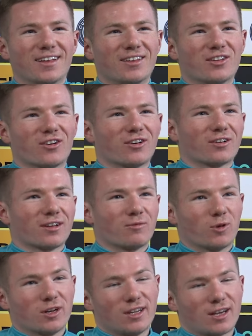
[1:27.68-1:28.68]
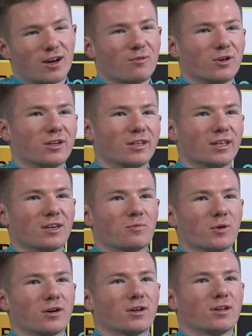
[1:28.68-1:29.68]
No, winning the cup, winning the league,
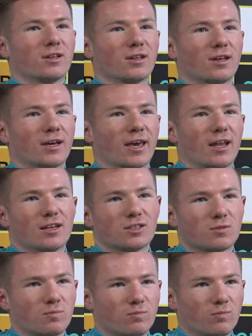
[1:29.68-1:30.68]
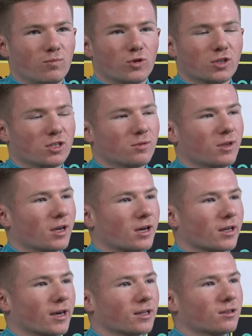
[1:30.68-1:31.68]
but again, it's more just about the
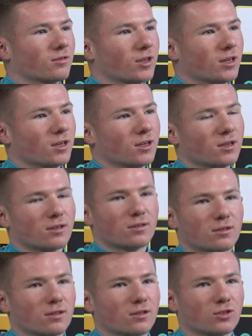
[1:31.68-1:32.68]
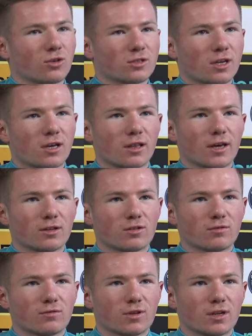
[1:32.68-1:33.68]
collective. Like, as long as the
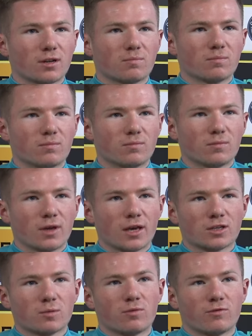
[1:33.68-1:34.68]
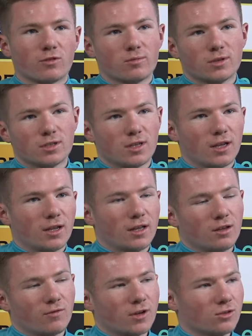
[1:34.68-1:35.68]
collective kind of gets a performance, then
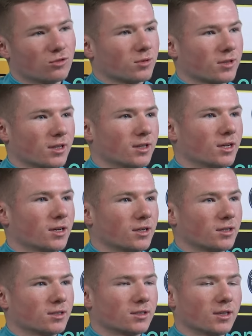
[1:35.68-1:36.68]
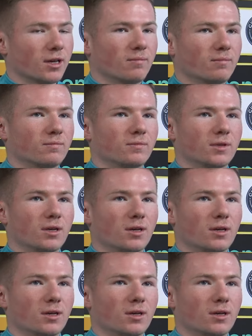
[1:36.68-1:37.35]
individuals within that.